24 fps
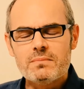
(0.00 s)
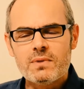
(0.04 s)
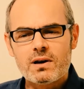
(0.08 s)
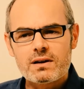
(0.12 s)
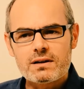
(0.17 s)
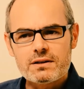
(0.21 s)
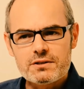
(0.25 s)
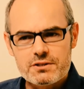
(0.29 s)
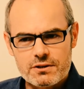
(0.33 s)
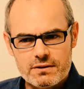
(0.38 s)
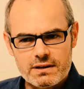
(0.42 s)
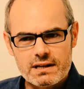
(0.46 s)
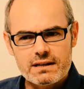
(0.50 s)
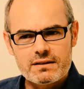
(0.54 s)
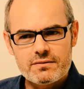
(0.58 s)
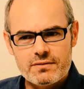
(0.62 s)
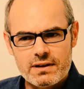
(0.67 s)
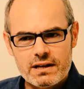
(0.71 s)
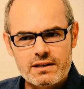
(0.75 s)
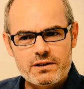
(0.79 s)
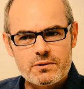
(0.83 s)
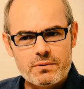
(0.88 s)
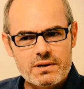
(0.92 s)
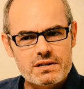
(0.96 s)
Monitoring and
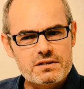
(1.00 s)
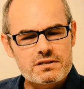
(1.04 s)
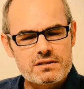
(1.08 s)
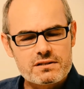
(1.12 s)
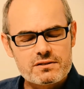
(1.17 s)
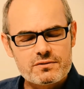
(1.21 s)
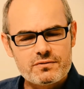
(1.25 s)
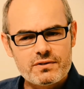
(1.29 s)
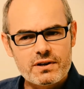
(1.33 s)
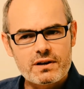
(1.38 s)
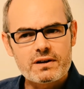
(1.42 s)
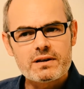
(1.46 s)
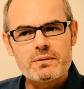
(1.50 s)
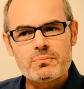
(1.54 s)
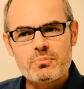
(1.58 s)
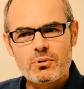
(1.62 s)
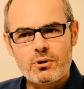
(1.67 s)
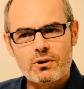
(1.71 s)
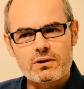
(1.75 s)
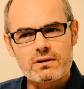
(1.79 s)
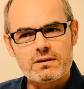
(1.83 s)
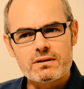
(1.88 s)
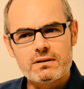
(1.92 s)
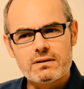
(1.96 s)
evaluation is very
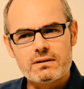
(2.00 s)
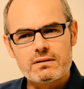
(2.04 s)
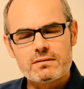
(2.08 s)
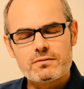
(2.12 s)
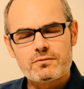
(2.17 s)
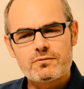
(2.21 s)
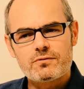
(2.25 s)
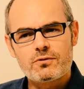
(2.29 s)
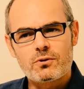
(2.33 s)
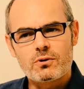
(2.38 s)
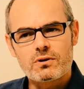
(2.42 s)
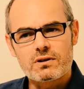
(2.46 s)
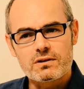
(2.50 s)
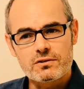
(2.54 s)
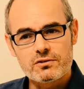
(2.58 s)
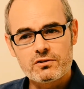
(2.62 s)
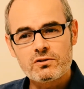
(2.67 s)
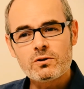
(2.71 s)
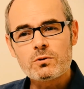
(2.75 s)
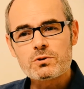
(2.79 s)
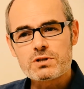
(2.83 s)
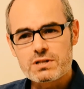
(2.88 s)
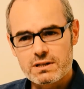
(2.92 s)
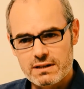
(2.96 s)
important for a
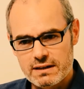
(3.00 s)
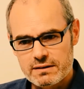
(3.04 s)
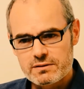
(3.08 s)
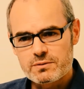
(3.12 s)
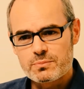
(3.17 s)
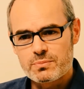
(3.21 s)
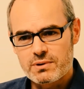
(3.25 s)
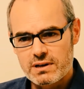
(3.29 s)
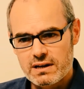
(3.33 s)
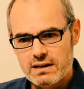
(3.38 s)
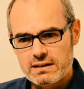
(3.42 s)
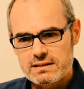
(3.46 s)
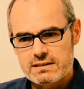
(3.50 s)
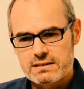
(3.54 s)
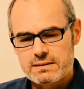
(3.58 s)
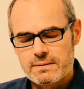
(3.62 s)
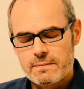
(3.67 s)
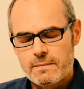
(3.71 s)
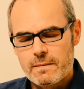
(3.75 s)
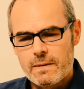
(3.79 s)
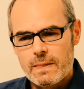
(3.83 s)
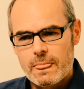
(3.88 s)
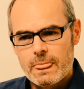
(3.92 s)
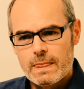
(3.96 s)
social enterprise
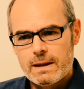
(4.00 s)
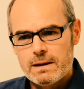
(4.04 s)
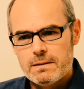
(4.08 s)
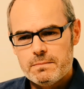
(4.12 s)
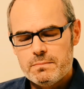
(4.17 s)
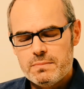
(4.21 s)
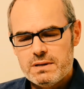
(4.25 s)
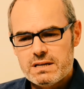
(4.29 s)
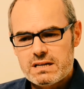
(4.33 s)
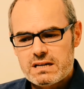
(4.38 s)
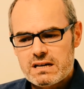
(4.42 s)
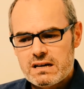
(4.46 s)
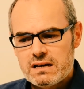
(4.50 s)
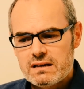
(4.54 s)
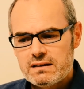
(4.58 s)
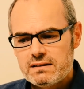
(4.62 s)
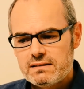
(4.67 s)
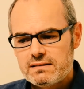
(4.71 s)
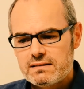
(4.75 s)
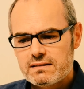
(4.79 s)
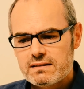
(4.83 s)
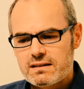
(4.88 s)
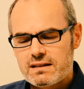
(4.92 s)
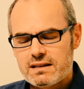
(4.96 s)

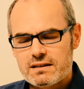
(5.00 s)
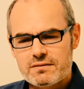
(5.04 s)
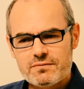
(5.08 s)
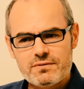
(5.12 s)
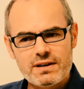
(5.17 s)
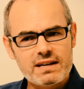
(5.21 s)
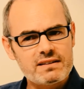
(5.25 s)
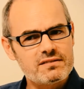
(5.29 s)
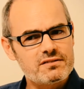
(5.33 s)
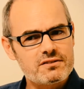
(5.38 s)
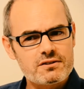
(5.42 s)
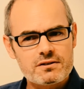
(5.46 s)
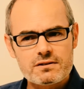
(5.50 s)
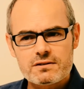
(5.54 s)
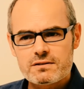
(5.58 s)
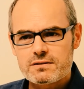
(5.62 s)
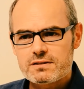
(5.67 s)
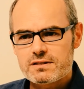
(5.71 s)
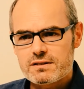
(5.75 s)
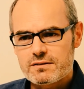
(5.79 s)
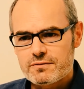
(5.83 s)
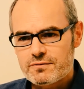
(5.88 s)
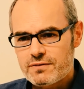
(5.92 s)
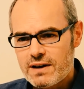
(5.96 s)
because the
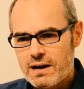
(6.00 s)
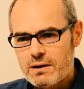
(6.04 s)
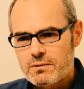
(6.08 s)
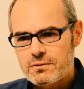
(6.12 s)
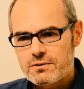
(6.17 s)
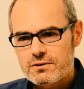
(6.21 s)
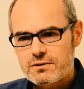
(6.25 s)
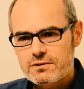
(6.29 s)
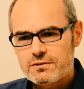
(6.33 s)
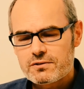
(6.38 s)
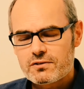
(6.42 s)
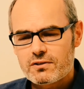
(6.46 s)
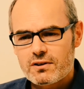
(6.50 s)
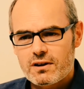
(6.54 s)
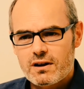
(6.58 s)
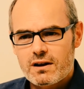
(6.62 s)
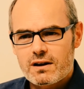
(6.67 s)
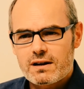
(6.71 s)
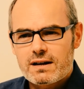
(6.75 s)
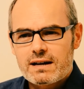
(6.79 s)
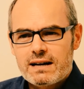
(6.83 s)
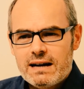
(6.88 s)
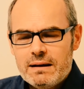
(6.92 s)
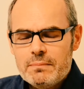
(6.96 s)
investors, the founders,
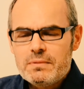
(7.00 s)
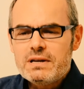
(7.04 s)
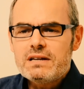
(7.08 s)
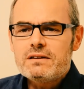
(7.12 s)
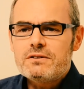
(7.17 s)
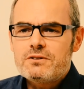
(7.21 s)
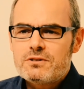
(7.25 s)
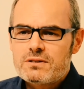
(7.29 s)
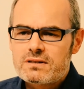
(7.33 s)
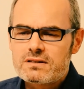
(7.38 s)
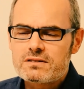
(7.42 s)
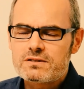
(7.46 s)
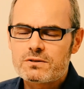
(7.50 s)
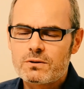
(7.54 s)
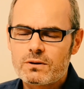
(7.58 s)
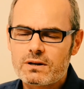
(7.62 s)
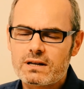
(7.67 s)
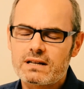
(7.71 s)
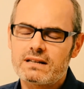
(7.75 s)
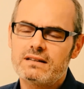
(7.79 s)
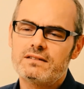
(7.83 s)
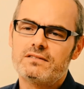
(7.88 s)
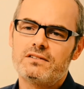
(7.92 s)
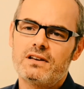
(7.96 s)
are coming to this
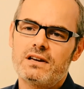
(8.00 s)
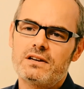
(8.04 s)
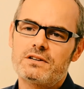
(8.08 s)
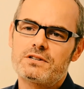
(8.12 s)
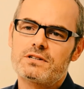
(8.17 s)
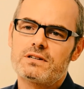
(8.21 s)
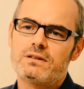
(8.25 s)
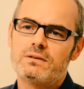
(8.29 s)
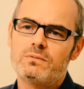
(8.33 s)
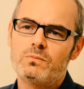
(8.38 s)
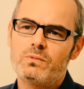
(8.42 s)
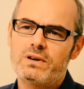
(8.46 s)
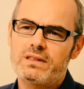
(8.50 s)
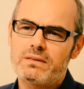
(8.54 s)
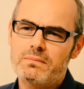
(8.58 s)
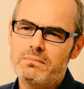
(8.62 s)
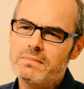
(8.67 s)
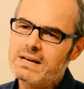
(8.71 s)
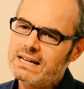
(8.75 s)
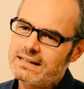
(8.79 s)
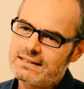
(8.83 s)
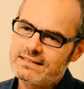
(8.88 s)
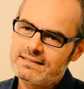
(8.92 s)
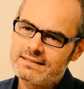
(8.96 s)
organization with
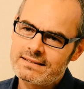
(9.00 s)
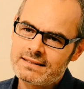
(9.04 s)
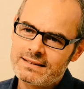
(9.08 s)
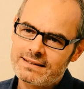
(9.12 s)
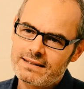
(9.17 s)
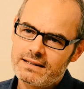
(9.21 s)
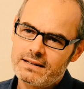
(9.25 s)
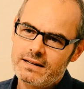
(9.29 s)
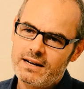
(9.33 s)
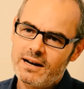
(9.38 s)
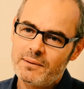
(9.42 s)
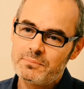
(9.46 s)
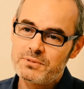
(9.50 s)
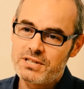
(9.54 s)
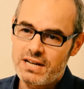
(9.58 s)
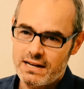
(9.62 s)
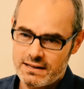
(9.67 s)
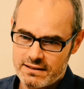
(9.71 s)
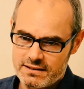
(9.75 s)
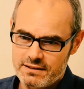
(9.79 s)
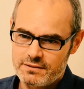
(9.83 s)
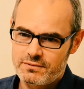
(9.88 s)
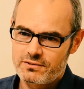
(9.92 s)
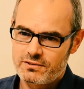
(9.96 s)
mixed
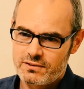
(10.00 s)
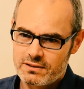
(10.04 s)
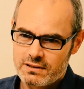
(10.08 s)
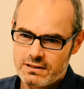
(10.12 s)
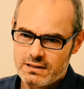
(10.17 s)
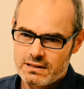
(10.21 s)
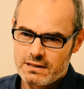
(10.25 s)
objectives.